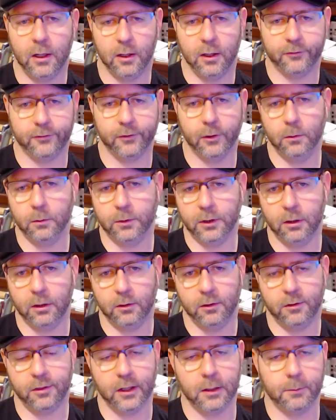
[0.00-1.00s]
So,
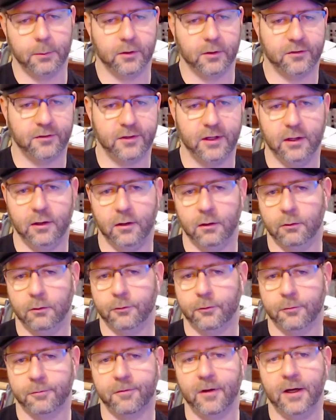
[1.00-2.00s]
you think about
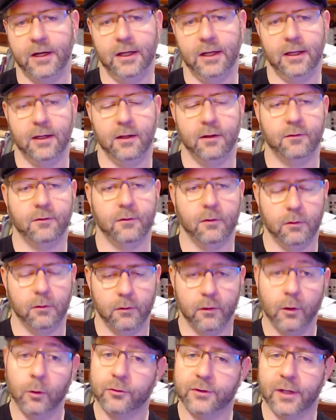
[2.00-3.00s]
sales or finance or
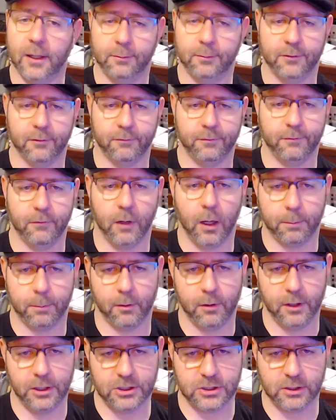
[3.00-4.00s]
those types of
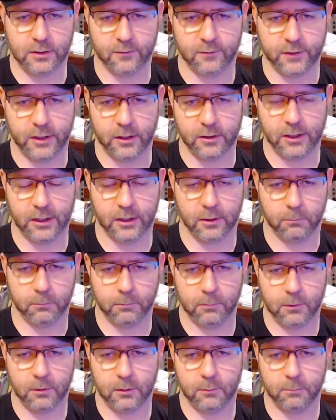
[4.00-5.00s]
operations that are taking
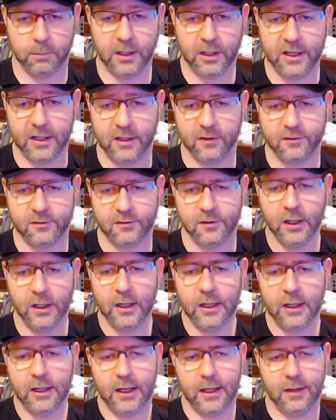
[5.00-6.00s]
place,
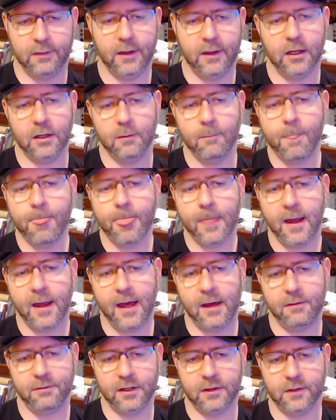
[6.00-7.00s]
and then
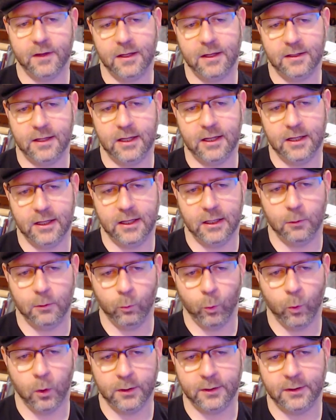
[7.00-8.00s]
having that data
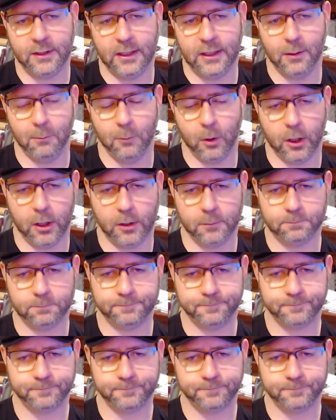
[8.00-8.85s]
in one data mart